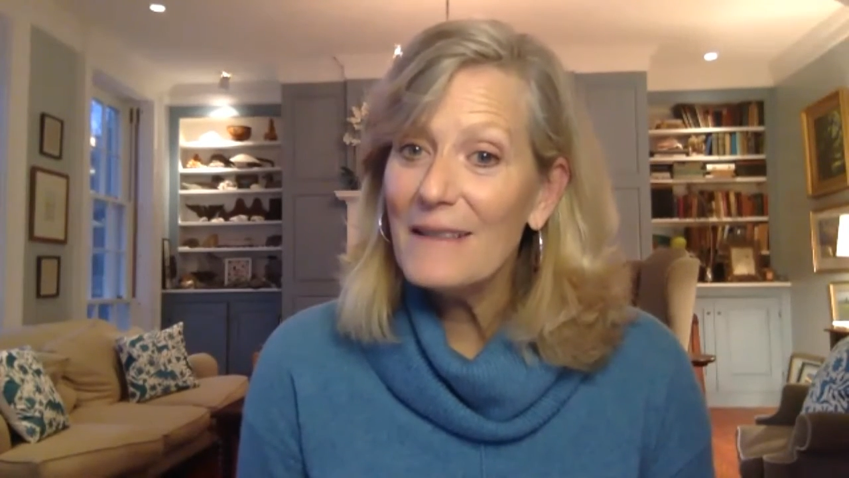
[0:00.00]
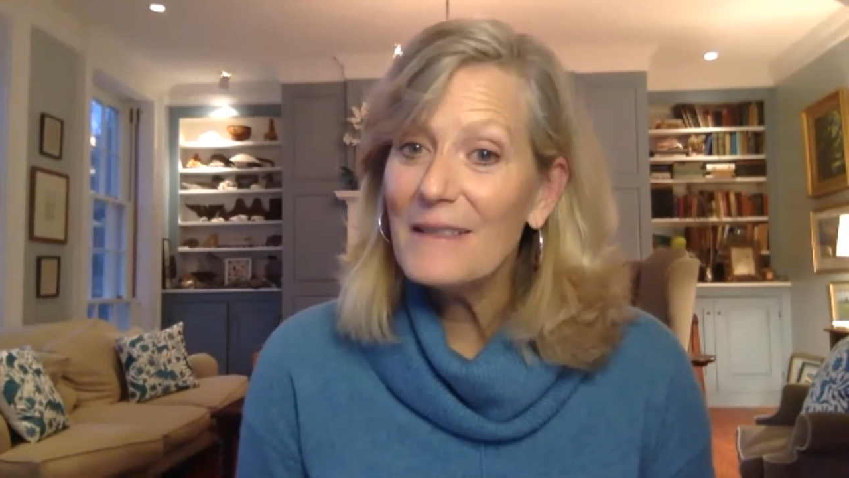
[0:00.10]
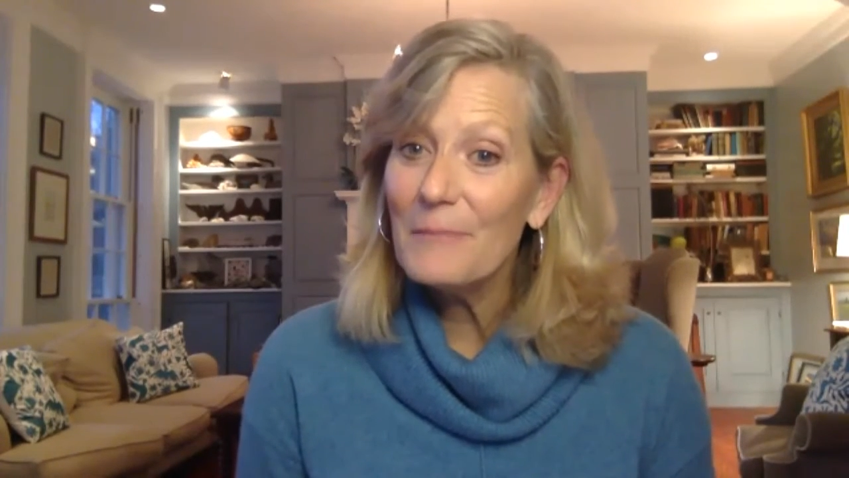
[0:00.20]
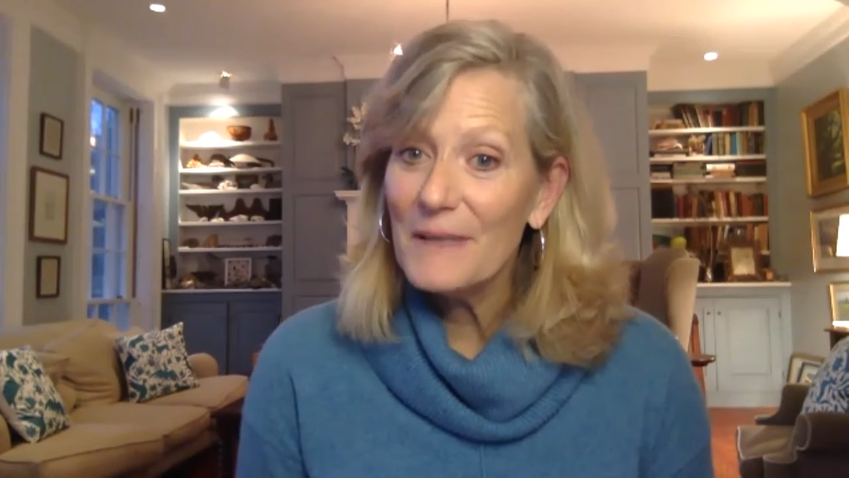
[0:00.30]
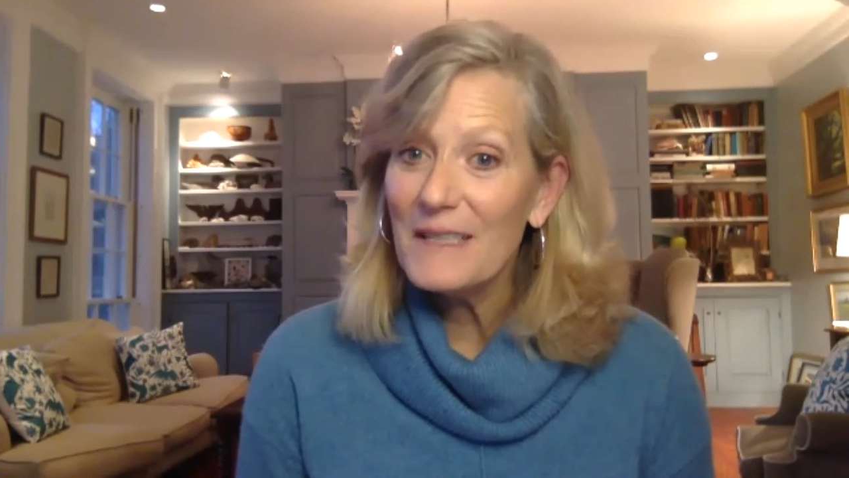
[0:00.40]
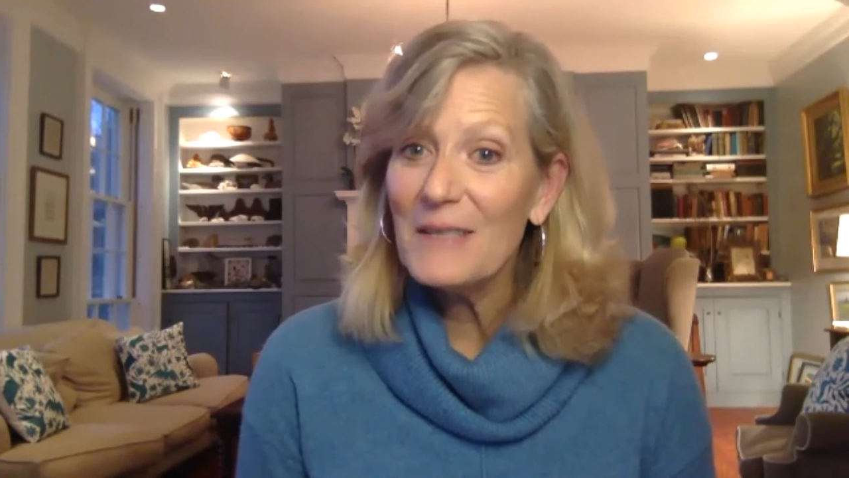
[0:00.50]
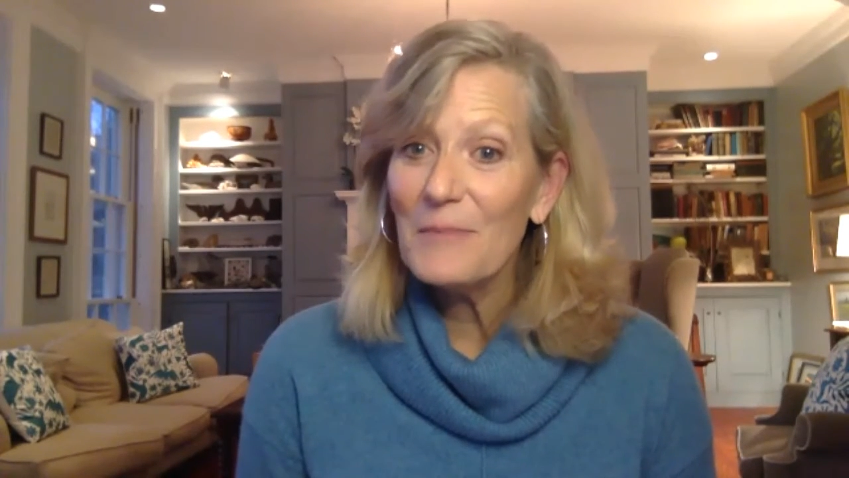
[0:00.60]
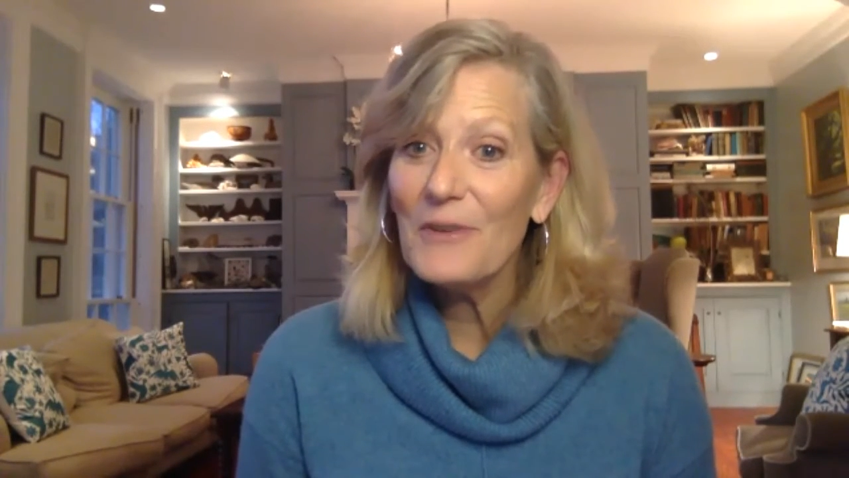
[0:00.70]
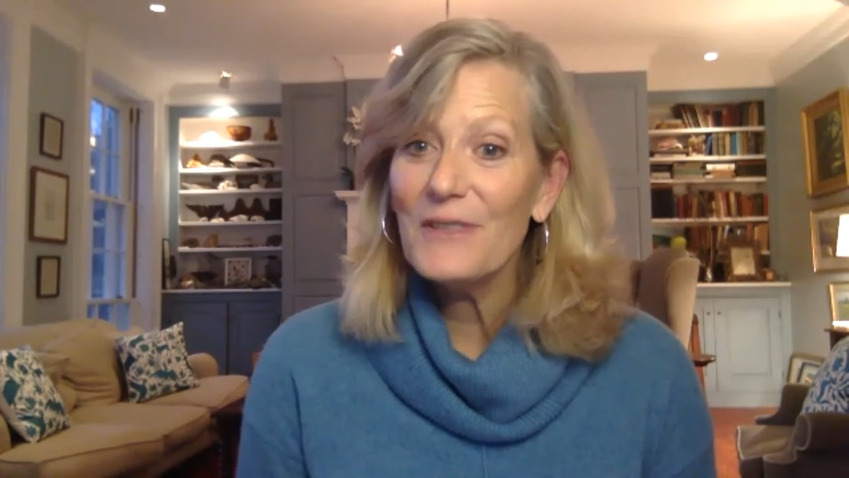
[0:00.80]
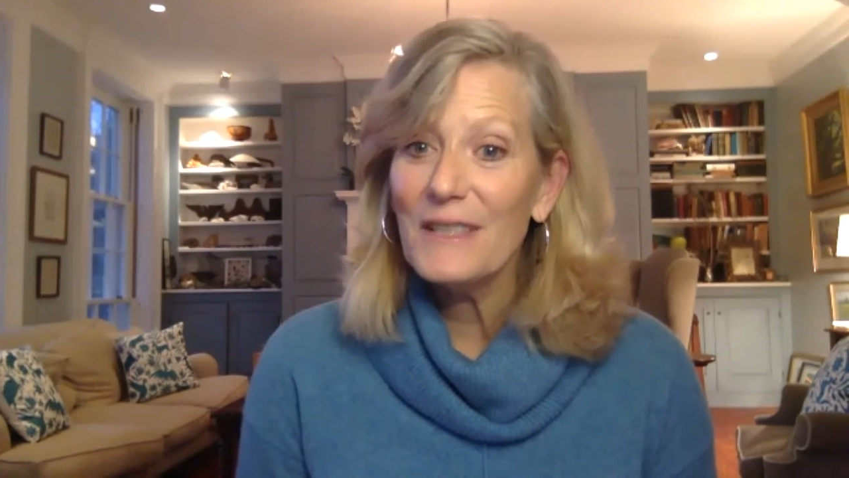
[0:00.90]
as a business
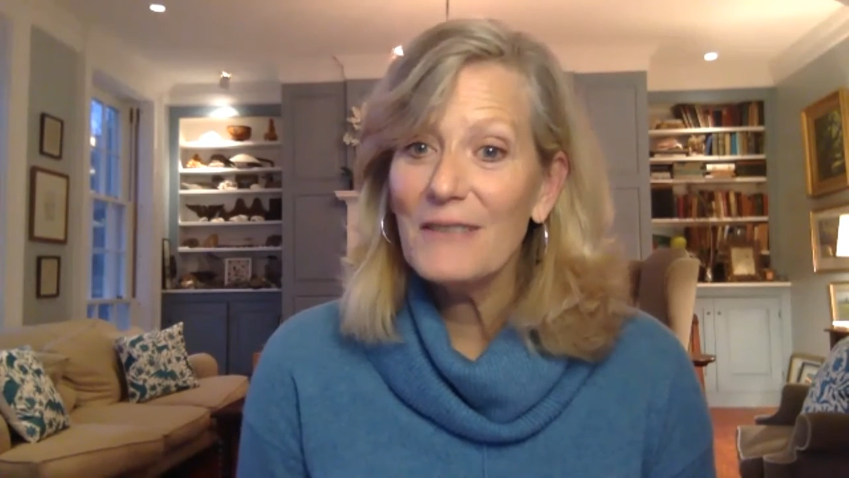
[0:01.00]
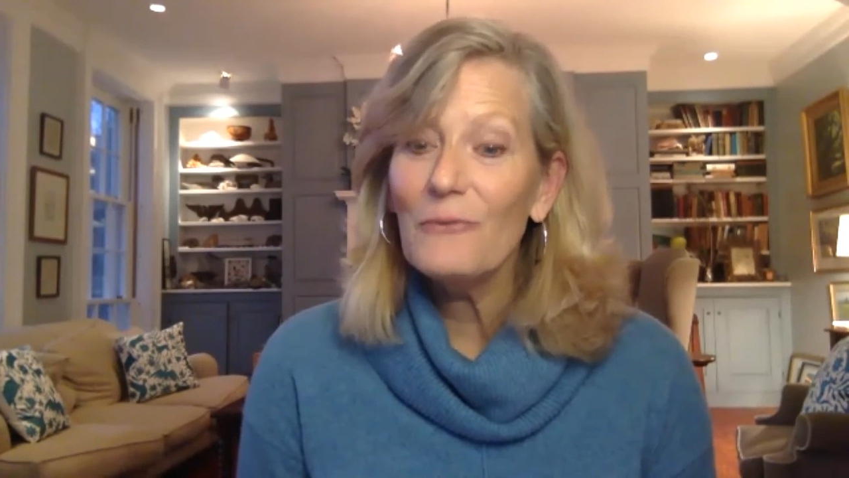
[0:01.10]
person.